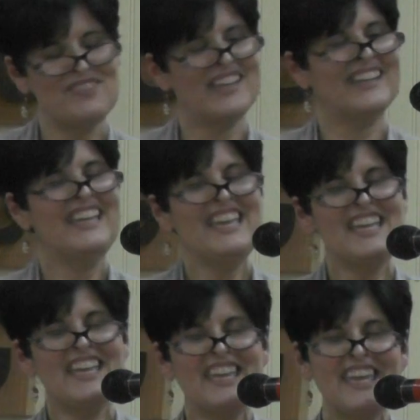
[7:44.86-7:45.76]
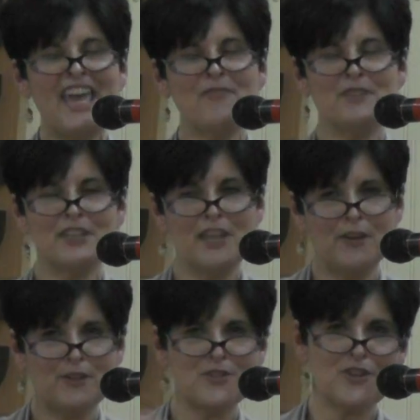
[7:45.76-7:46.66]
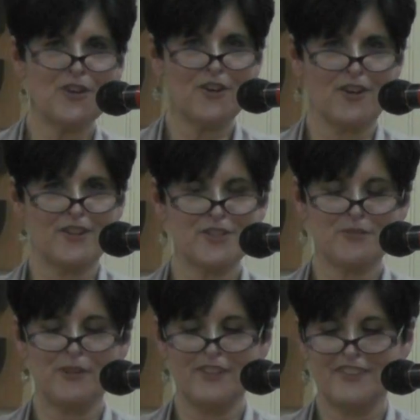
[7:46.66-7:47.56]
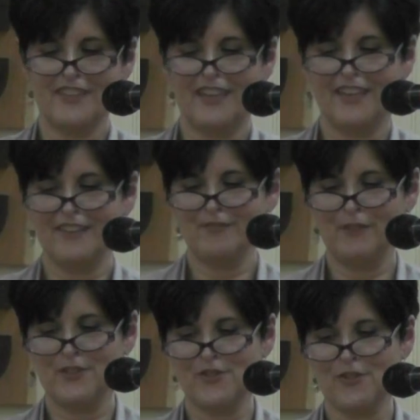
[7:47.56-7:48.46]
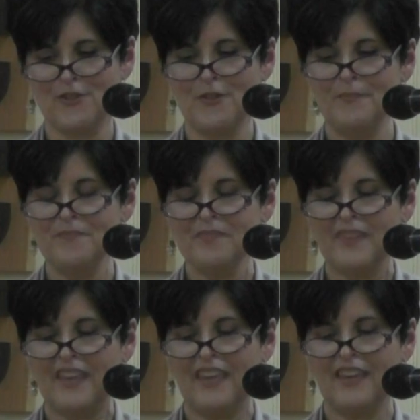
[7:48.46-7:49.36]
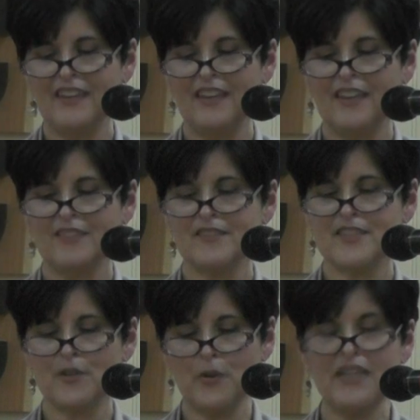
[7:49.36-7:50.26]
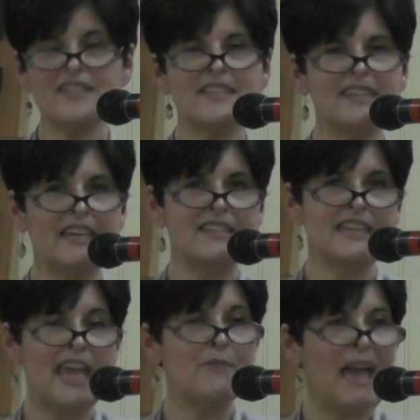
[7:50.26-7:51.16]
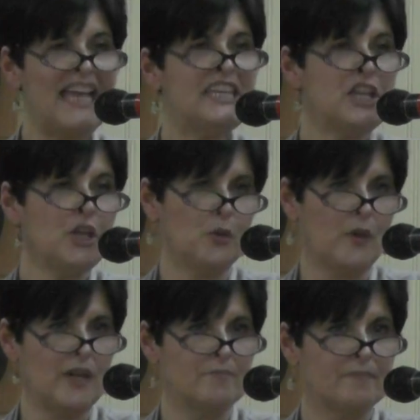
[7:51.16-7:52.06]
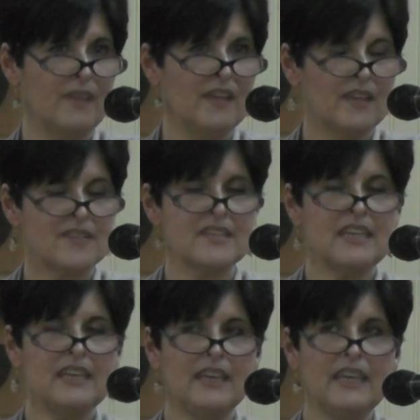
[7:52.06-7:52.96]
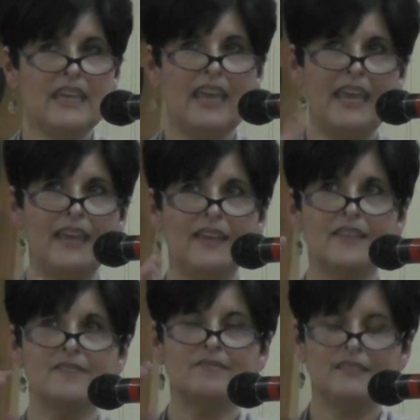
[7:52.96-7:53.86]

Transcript: But he happened to go to church with Gerald, and so because he said his name, I knew him because he had